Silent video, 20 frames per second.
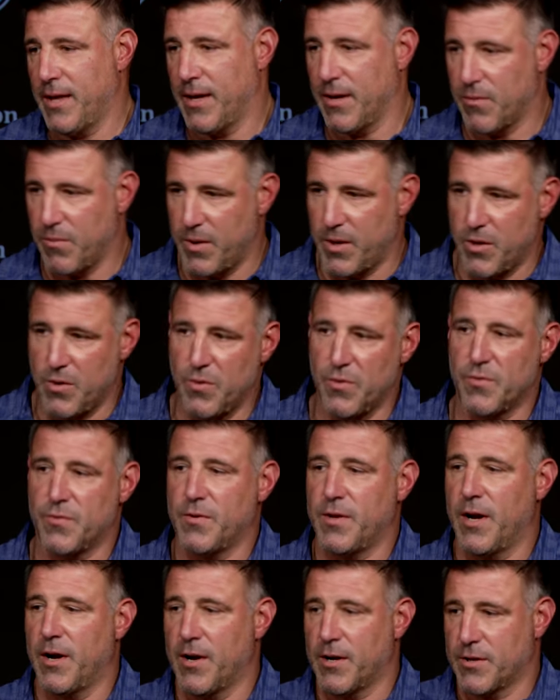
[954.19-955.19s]
Like, we used
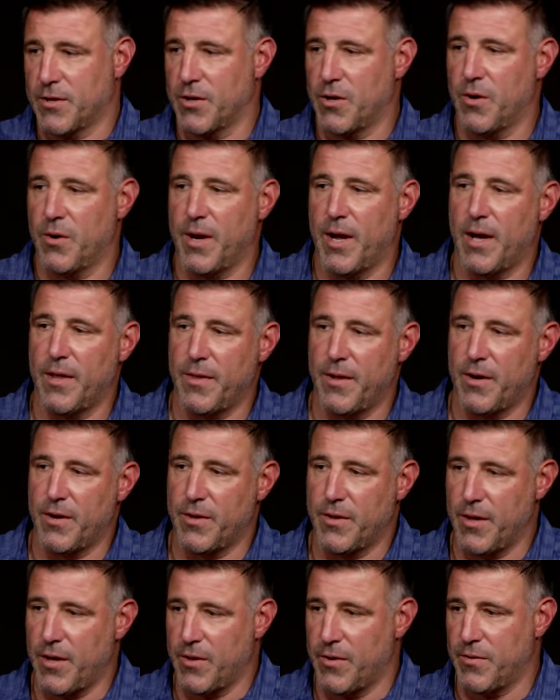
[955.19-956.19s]
Derek to go down there
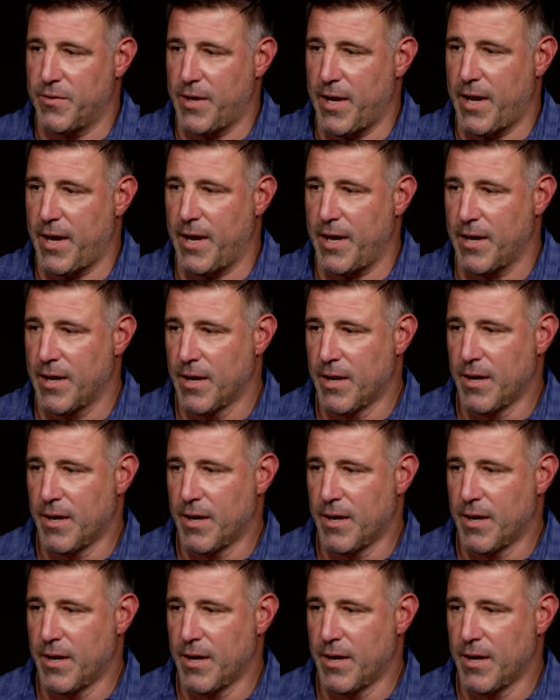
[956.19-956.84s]
the other day